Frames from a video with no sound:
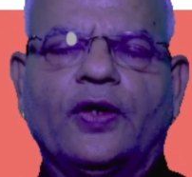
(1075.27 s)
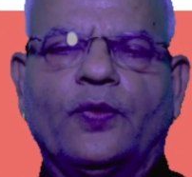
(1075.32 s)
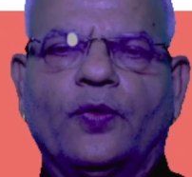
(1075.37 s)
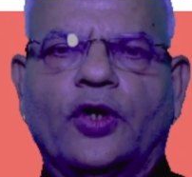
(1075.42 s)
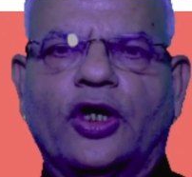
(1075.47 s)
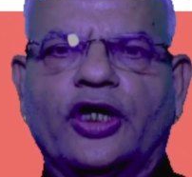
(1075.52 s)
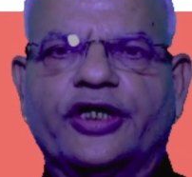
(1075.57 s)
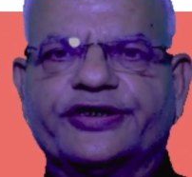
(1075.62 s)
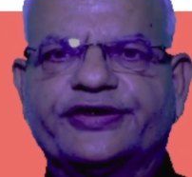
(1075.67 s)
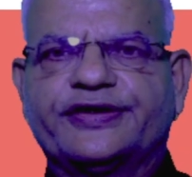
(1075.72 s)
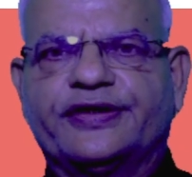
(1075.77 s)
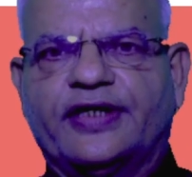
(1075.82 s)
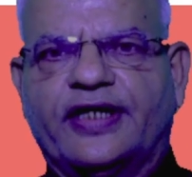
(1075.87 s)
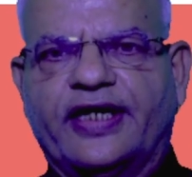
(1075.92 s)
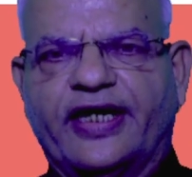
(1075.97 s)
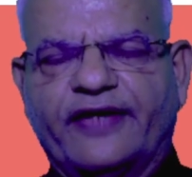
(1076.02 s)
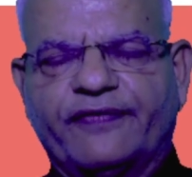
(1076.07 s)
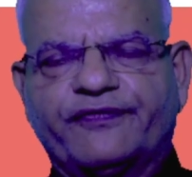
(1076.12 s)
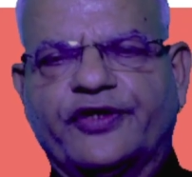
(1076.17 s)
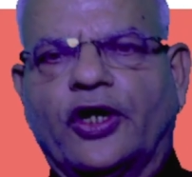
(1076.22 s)
was
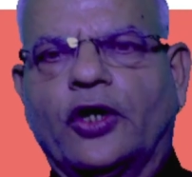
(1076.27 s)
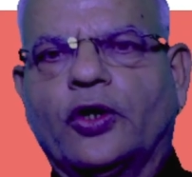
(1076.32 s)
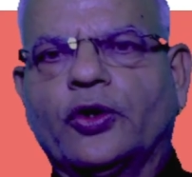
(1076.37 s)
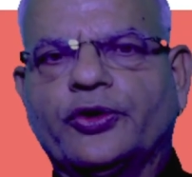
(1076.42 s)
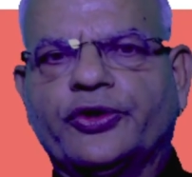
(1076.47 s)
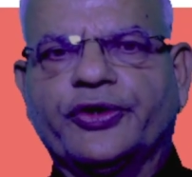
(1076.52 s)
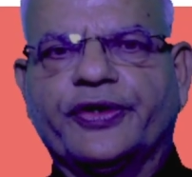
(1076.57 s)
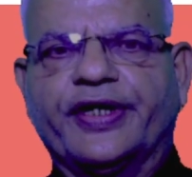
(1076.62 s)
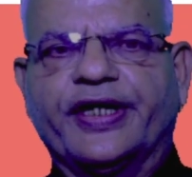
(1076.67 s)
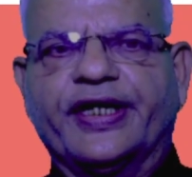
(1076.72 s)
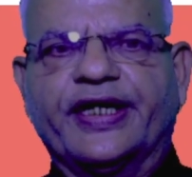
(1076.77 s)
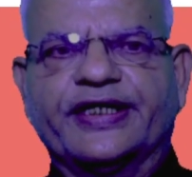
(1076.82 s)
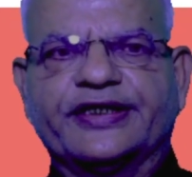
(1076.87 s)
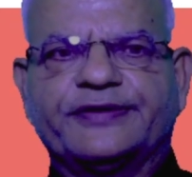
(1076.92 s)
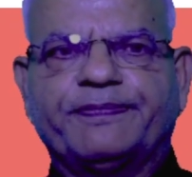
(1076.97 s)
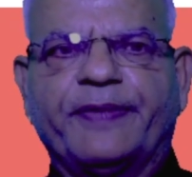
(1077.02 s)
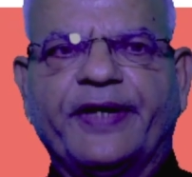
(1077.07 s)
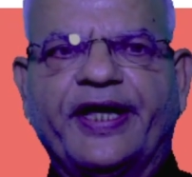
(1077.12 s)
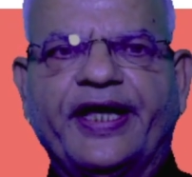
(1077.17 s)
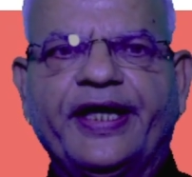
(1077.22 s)
left out during a
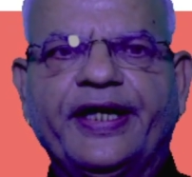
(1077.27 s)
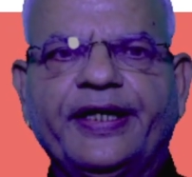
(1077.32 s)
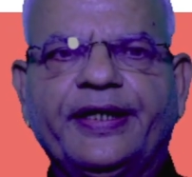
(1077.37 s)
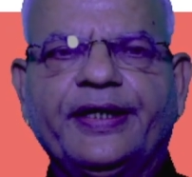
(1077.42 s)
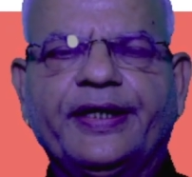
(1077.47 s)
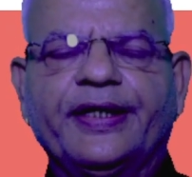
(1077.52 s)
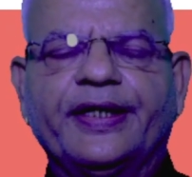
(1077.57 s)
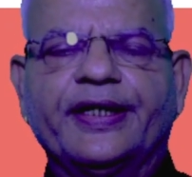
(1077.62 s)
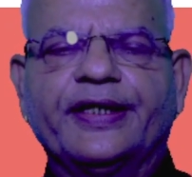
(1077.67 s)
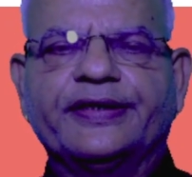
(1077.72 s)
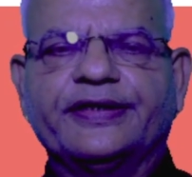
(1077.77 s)
spaying.